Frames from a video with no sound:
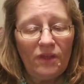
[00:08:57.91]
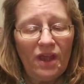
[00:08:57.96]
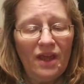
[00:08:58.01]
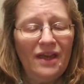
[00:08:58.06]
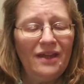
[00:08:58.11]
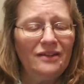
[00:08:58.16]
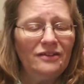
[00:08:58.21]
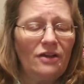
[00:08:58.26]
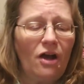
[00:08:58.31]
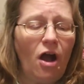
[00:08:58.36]

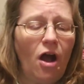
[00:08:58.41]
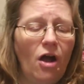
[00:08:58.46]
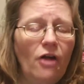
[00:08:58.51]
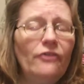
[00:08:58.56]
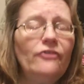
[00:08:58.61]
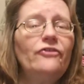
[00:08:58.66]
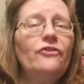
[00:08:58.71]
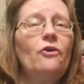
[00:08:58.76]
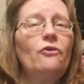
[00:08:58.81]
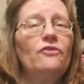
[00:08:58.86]
And
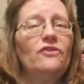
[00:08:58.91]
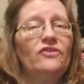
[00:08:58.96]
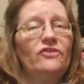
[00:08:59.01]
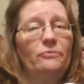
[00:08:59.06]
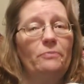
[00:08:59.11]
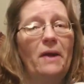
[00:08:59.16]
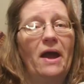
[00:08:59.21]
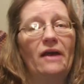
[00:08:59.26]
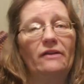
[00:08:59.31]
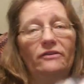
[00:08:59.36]
also the
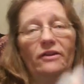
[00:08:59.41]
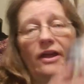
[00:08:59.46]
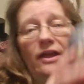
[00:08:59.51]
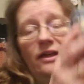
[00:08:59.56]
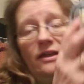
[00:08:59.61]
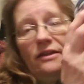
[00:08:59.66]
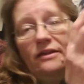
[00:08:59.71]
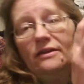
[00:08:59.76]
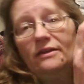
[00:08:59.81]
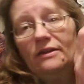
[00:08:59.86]

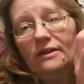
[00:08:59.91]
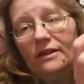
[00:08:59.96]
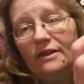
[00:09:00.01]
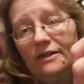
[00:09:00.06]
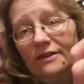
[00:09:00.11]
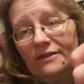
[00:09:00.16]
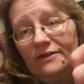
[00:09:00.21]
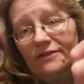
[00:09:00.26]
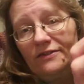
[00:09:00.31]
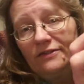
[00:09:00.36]
spotlight
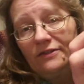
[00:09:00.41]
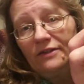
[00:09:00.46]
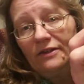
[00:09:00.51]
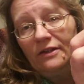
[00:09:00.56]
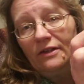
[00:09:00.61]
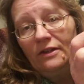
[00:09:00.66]
is